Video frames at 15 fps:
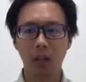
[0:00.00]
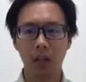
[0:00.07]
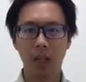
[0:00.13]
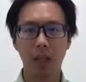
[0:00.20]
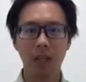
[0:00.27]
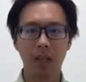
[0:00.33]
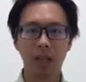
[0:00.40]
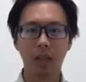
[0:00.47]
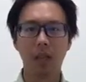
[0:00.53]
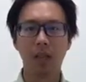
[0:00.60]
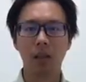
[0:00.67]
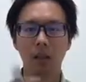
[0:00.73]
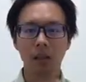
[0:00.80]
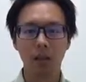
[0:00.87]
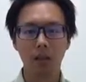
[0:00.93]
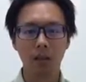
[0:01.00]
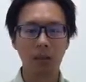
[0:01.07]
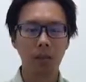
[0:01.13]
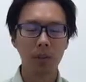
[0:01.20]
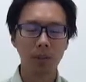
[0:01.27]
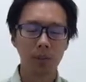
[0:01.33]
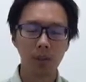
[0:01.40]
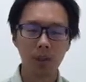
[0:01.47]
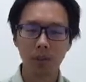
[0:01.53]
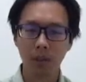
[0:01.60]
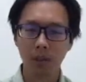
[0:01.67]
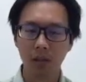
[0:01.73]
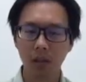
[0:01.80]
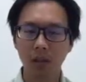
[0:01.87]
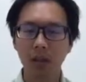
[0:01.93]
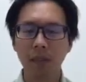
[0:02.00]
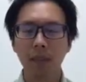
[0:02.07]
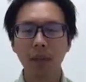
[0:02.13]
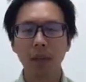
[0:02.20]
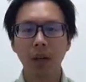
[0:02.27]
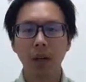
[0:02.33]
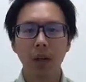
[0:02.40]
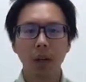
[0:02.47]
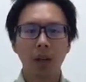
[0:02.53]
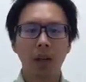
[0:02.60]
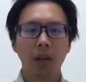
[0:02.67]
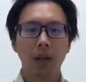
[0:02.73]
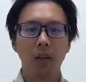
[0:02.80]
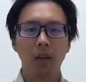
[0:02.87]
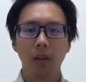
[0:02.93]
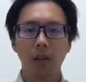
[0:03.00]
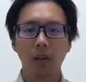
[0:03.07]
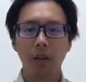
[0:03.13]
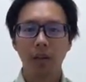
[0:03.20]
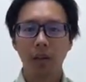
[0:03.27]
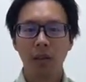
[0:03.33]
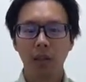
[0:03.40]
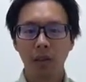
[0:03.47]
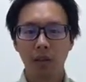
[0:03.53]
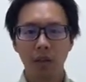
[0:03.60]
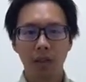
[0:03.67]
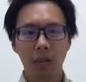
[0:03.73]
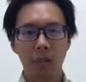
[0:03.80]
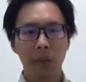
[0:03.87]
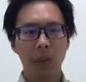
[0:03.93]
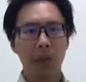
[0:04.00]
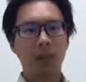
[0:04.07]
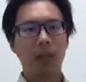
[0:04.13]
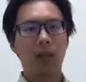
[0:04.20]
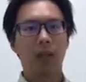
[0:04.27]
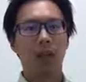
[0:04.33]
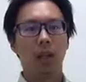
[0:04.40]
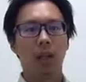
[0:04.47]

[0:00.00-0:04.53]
ice, especially you're living in North America,